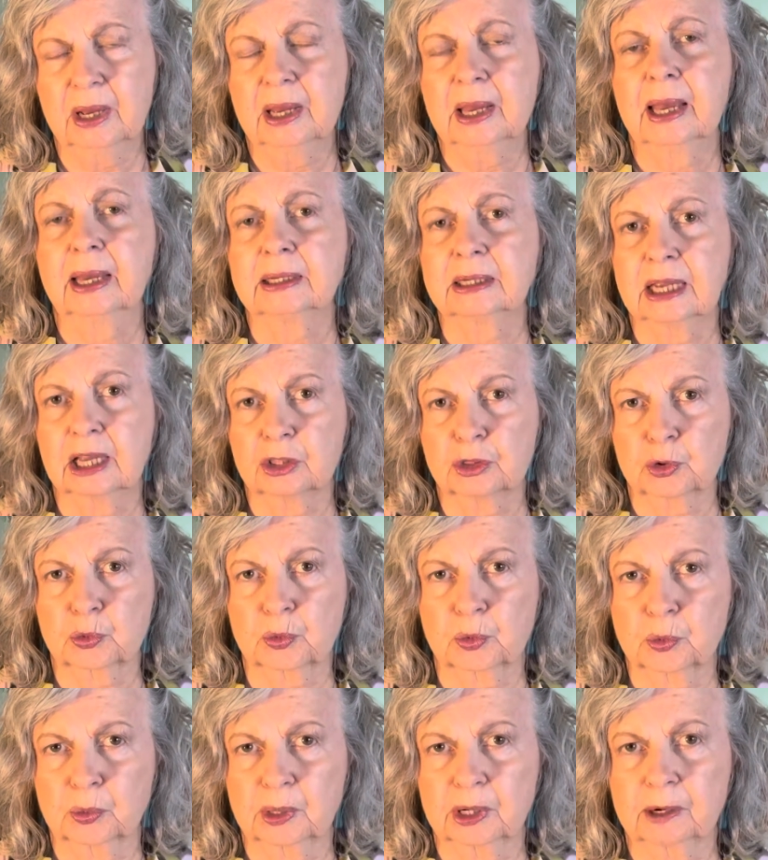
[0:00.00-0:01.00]
and get
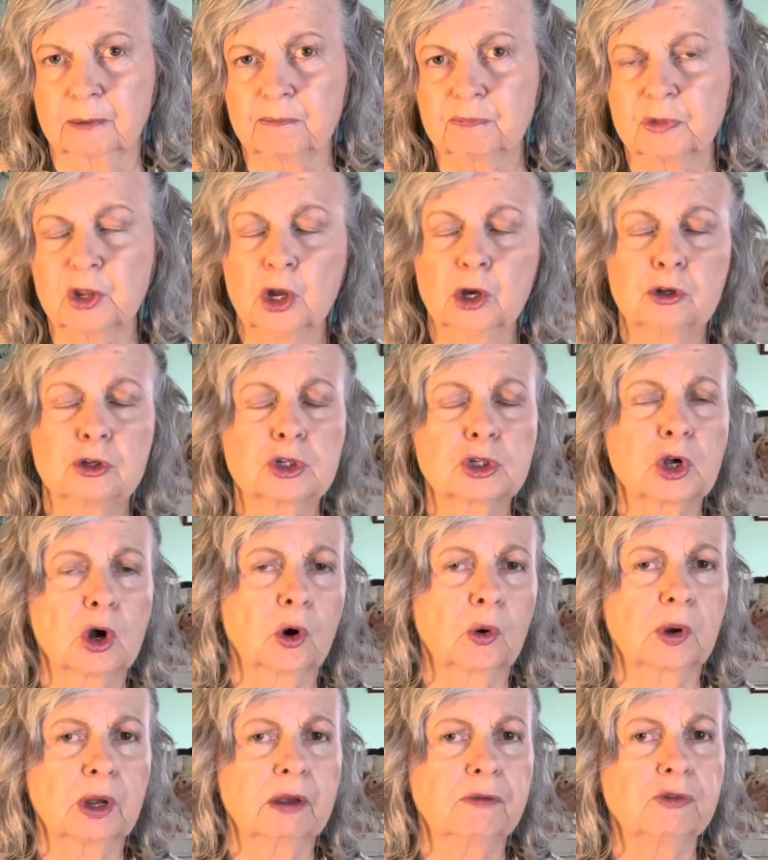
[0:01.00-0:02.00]
through it.
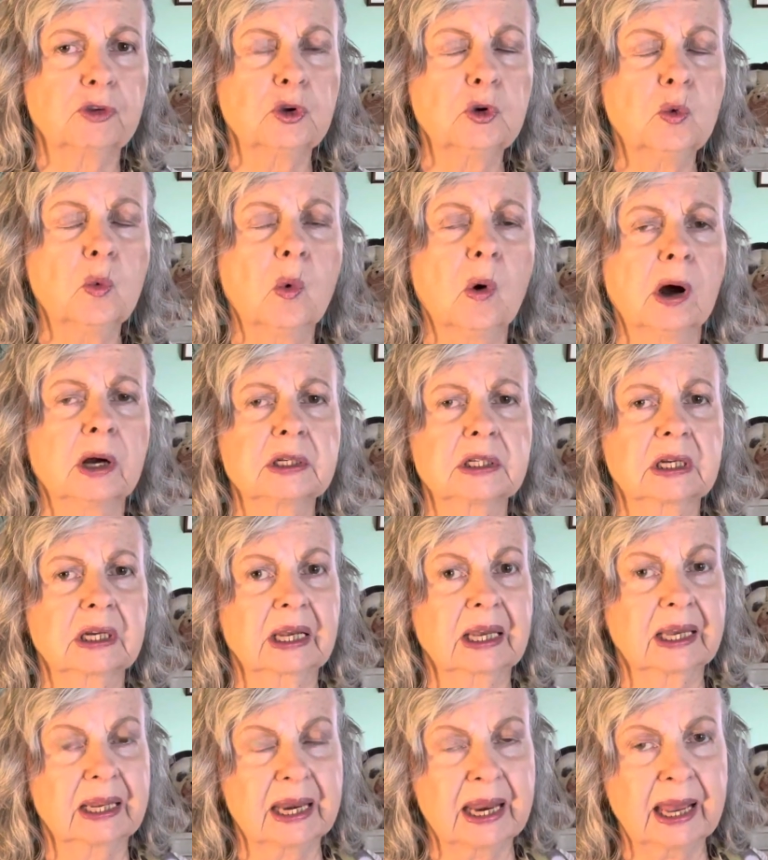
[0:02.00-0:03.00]
So if you want to
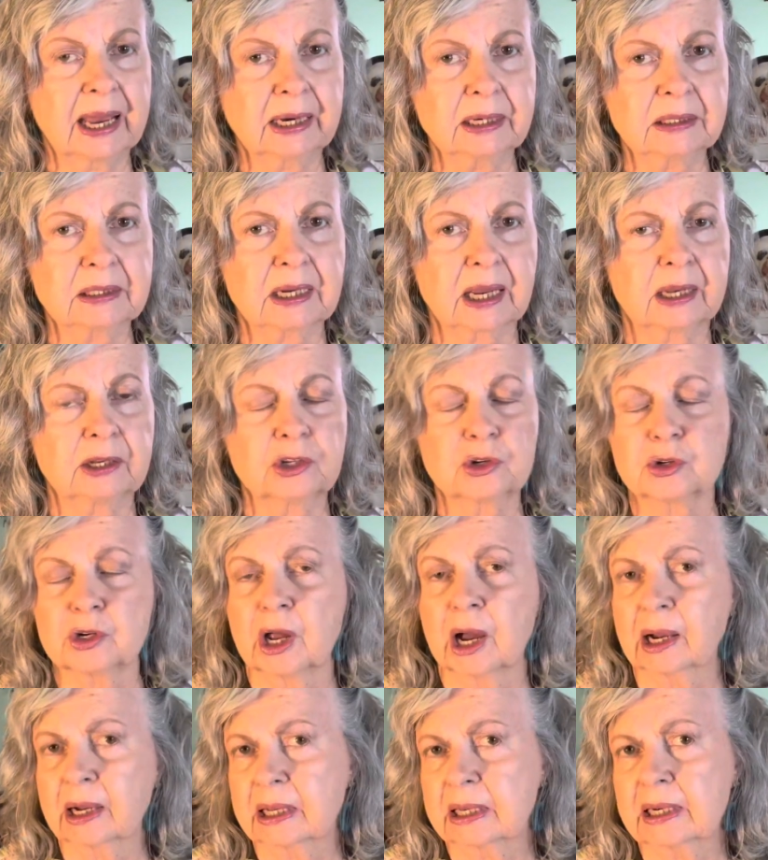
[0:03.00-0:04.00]
connect and you're
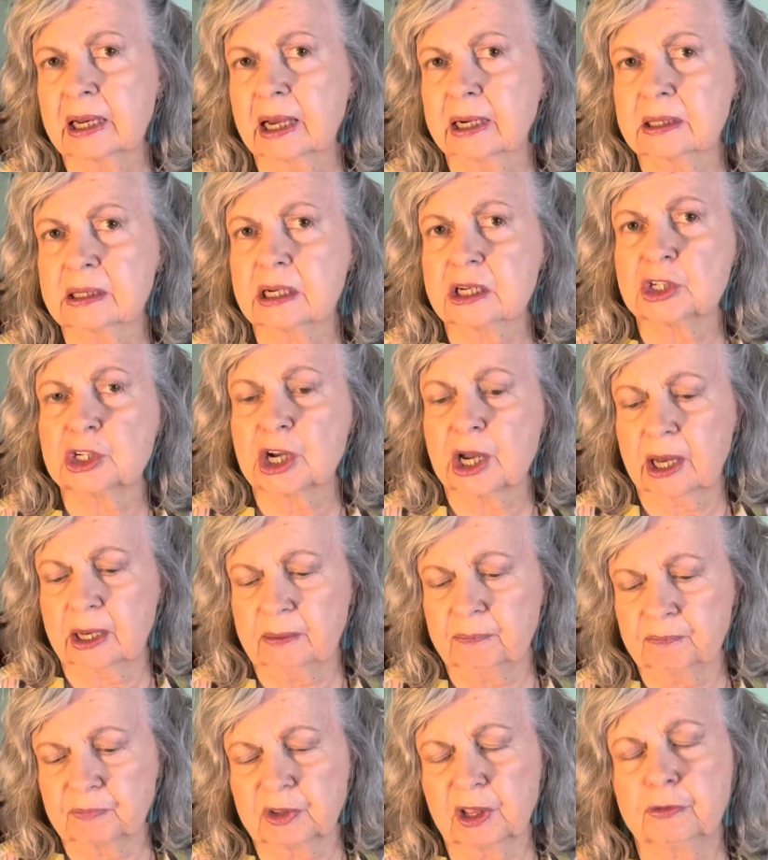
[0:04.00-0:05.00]
not connected yet,
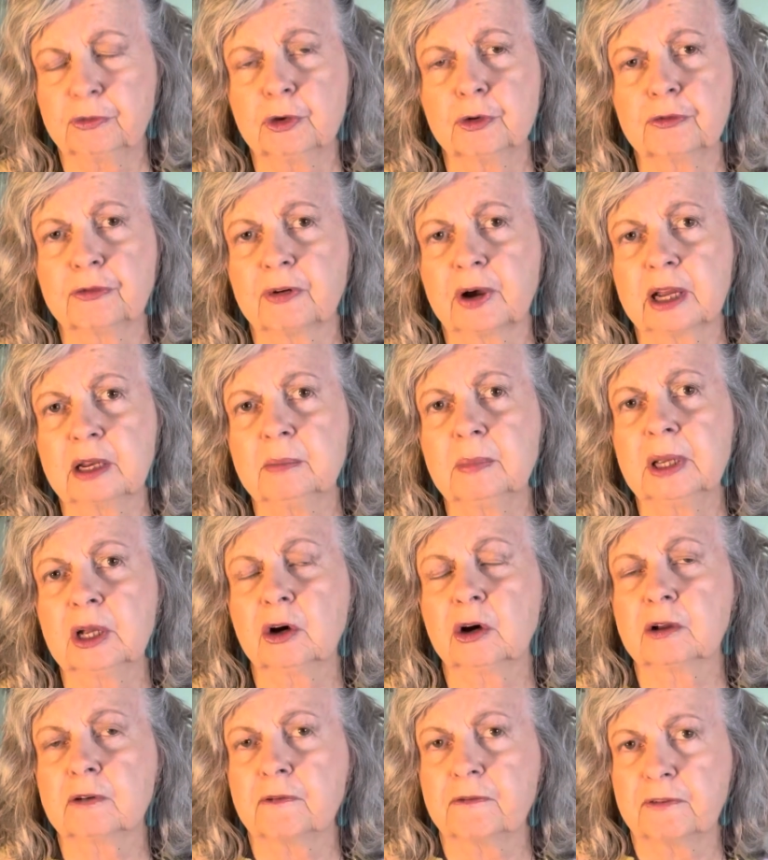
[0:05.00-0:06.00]
if you find me
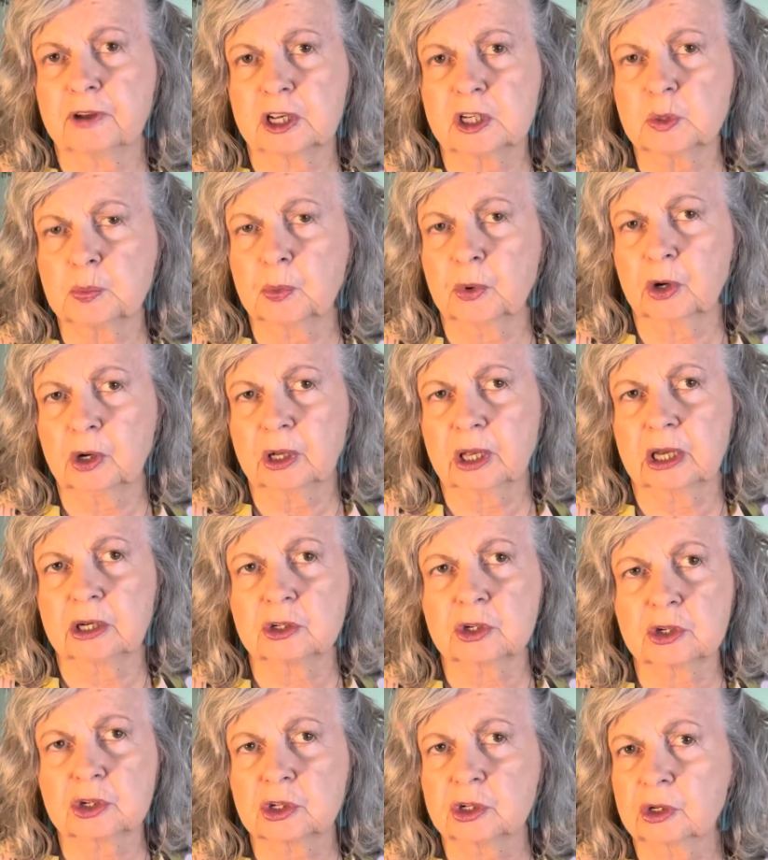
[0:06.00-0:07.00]
on Facebook and
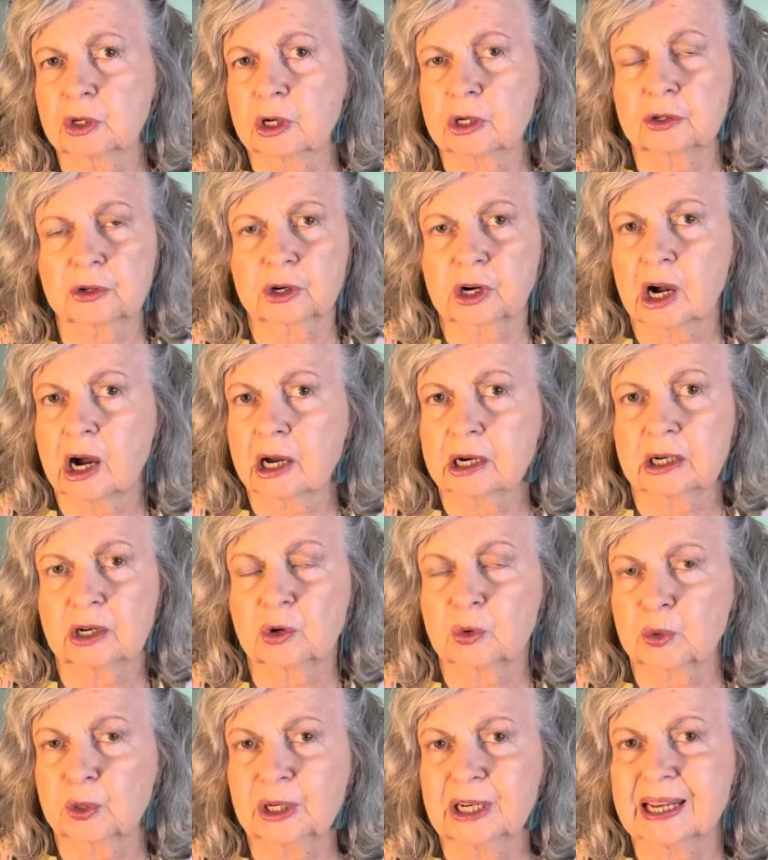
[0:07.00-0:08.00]
just look under Connie
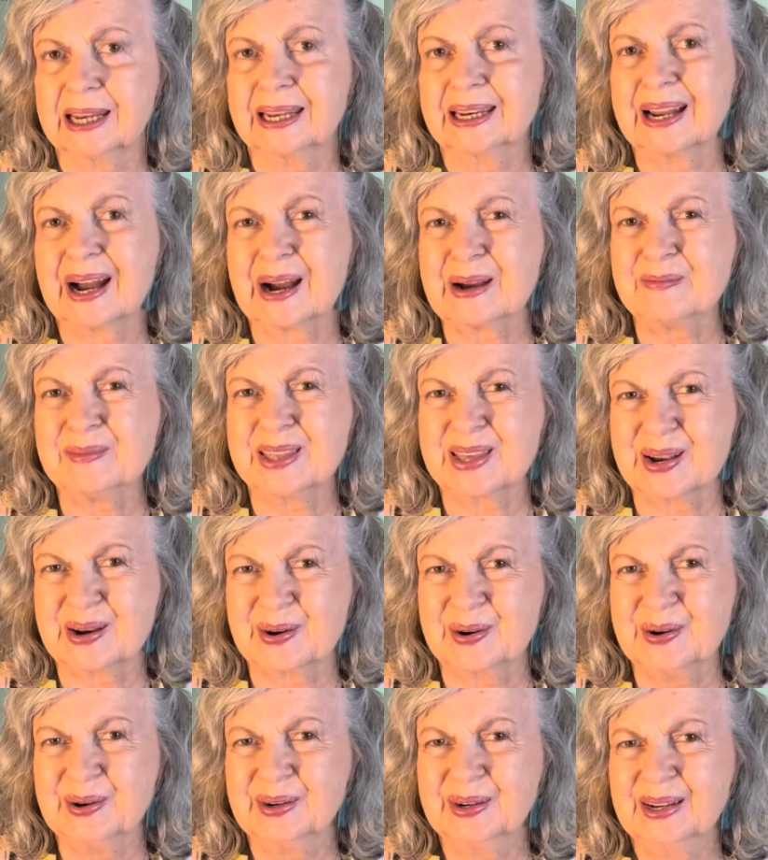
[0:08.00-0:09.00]
Norleen, I'm
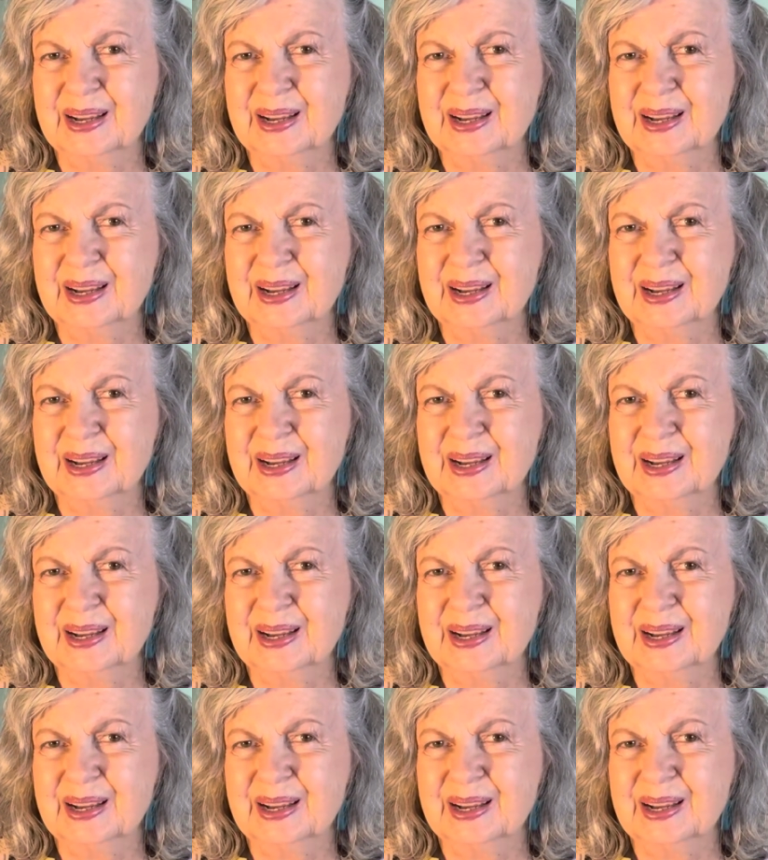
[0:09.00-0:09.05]
there,